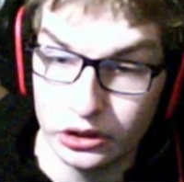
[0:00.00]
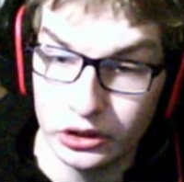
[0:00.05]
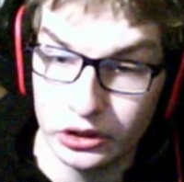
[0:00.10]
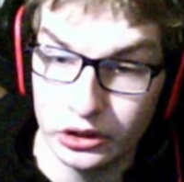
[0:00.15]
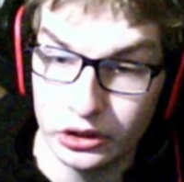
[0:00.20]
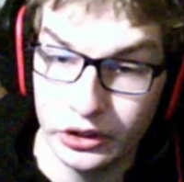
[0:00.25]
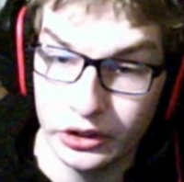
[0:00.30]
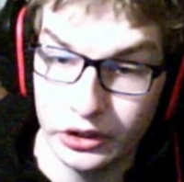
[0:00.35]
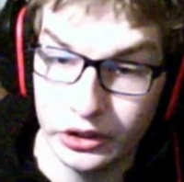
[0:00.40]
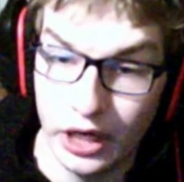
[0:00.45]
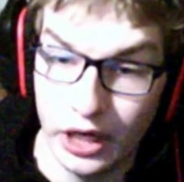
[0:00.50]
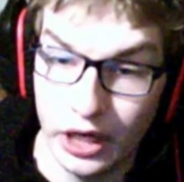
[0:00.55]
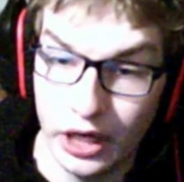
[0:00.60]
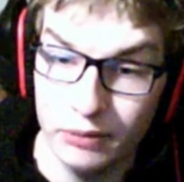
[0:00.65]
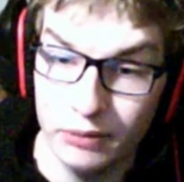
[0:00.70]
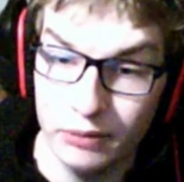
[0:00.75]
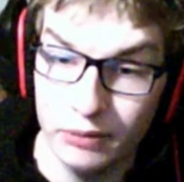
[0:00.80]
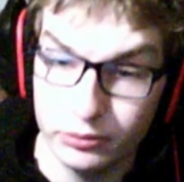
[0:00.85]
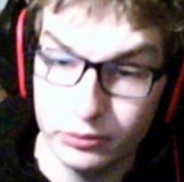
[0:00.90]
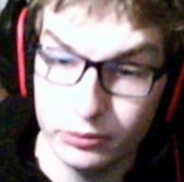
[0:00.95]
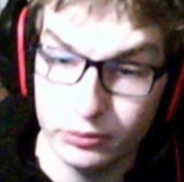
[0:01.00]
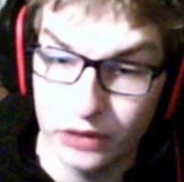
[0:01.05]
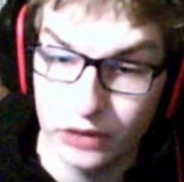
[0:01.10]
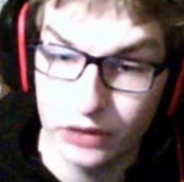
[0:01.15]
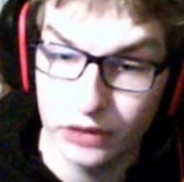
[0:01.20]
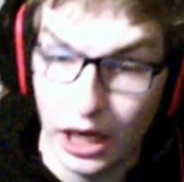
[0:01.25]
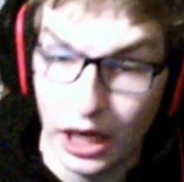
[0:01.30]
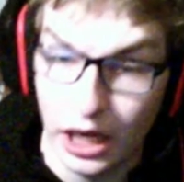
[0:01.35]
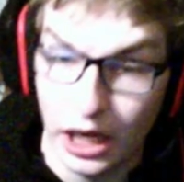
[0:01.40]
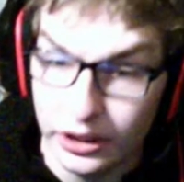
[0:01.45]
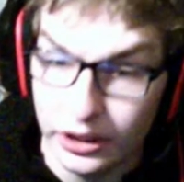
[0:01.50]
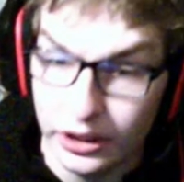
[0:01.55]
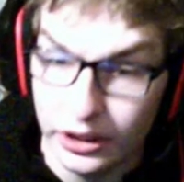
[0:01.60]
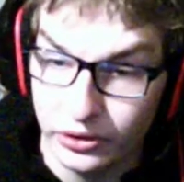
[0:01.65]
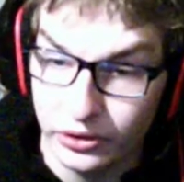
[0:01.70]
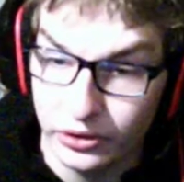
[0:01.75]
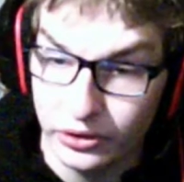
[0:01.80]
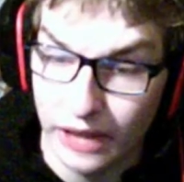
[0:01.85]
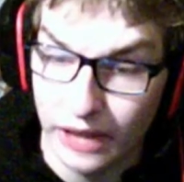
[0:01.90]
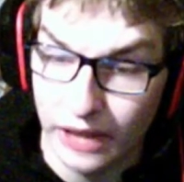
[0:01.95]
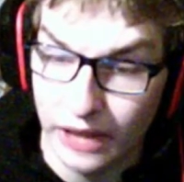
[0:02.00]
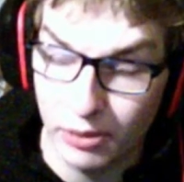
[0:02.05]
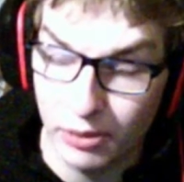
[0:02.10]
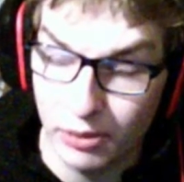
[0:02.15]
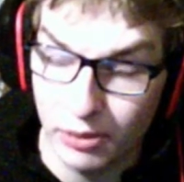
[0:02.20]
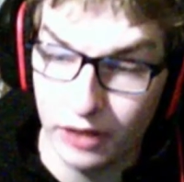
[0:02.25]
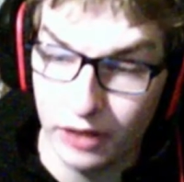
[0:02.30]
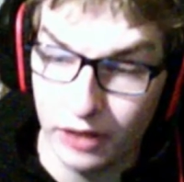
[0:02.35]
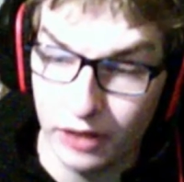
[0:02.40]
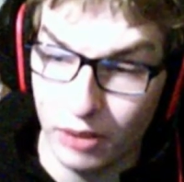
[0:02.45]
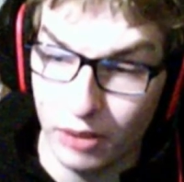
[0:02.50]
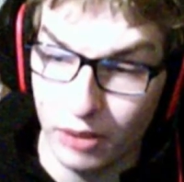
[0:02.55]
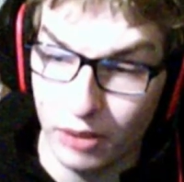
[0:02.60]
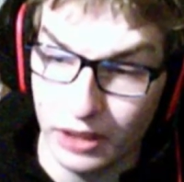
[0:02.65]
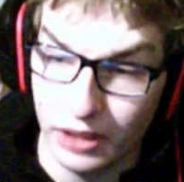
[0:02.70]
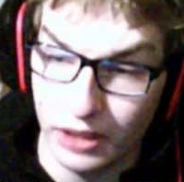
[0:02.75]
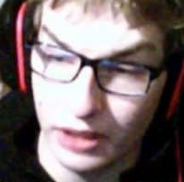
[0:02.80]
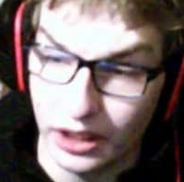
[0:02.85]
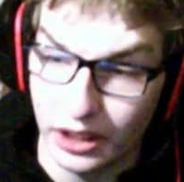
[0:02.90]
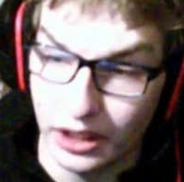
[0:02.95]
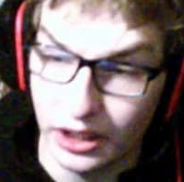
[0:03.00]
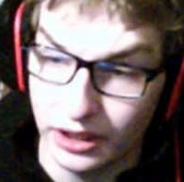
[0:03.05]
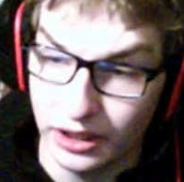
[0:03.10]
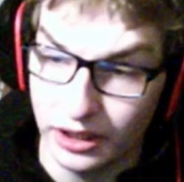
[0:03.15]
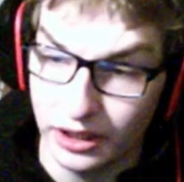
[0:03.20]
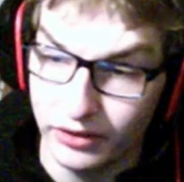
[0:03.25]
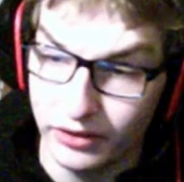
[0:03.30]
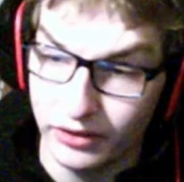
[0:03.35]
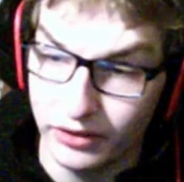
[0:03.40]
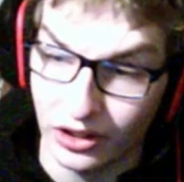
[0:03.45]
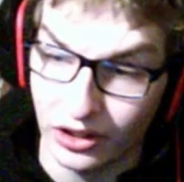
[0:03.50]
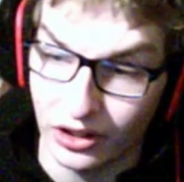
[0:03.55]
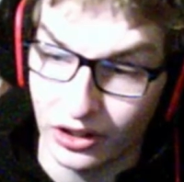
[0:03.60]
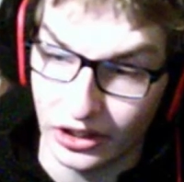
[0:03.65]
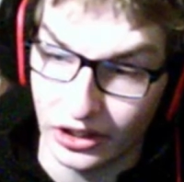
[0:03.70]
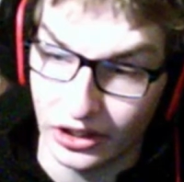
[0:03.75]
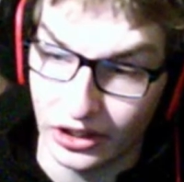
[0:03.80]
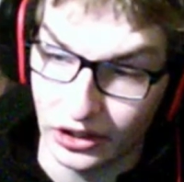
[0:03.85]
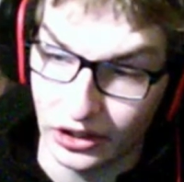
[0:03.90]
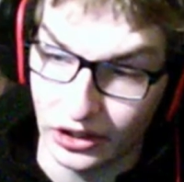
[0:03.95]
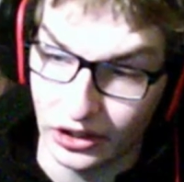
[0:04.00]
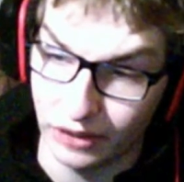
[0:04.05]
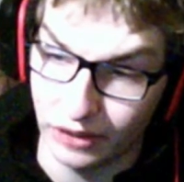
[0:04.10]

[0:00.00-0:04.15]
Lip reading: I'm kind of doing that, but I'm not making a living on it. In